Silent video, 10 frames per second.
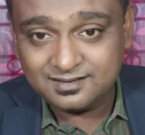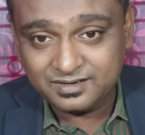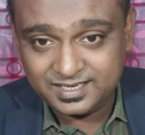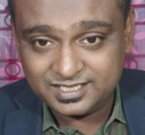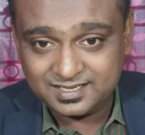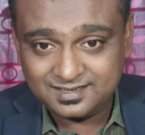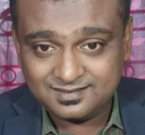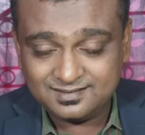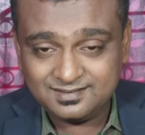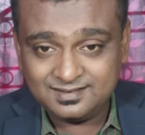rickshaw
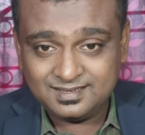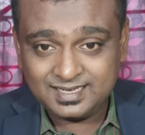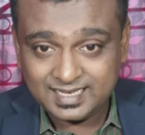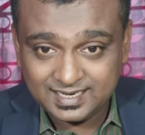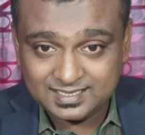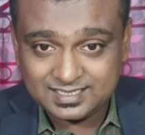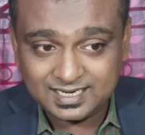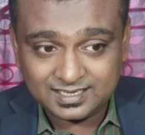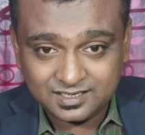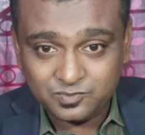and it
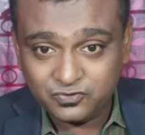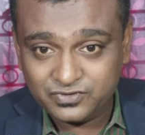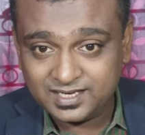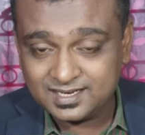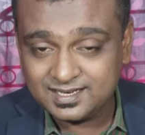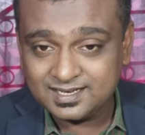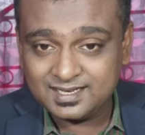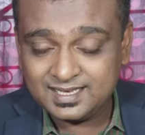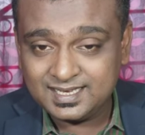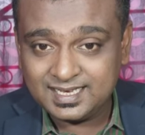started moving.
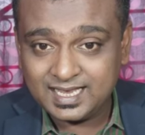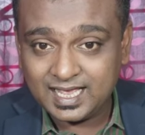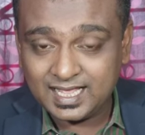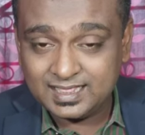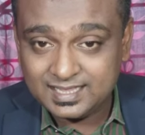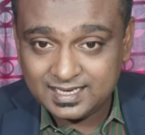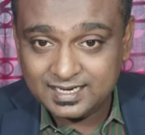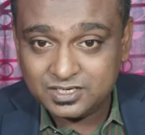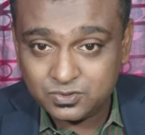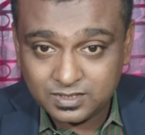And then
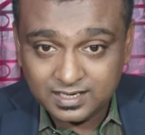it took a